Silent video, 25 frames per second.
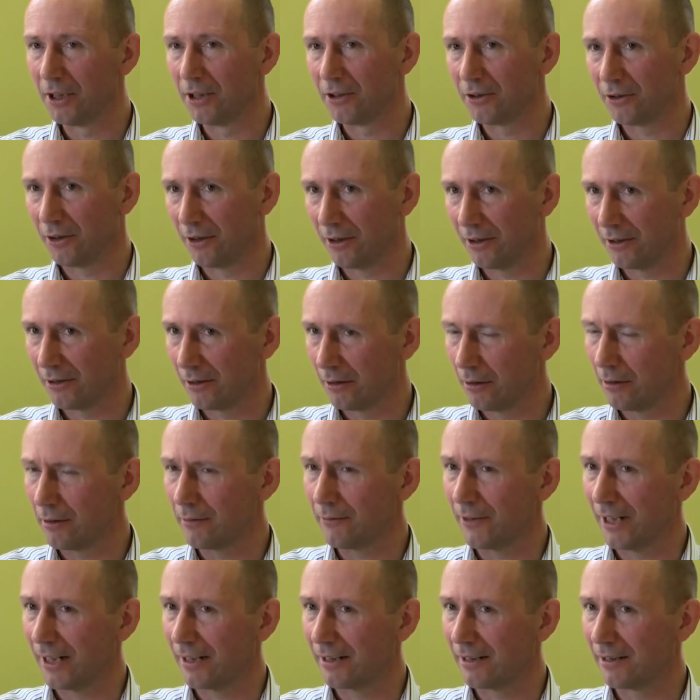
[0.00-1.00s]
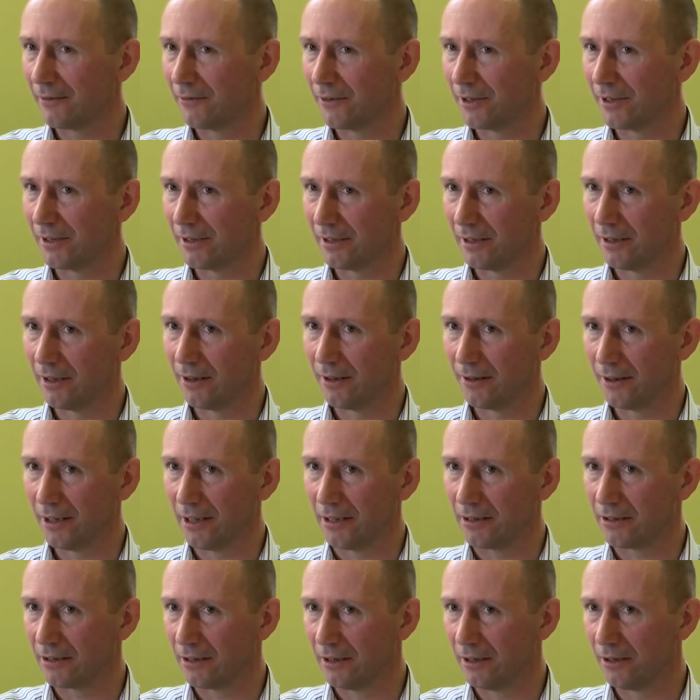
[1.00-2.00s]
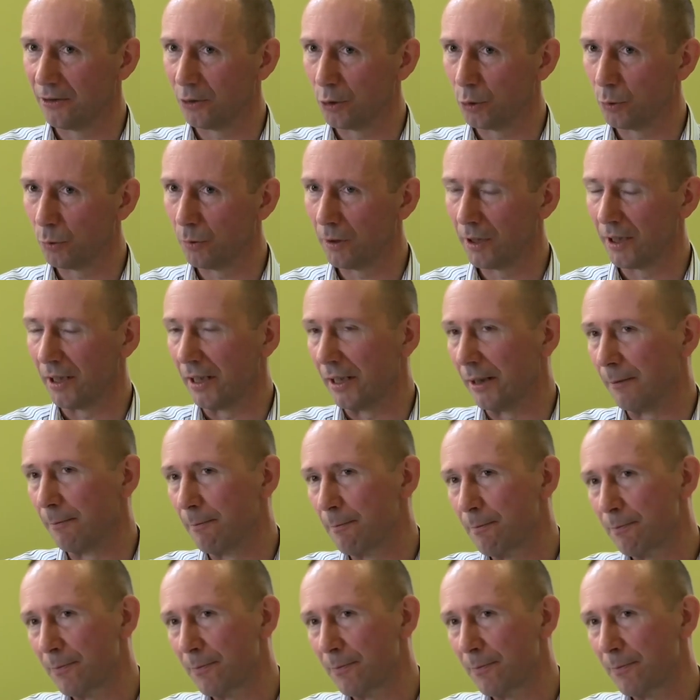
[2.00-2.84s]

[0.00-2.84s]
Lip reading: So there's a lot of activities like that underway.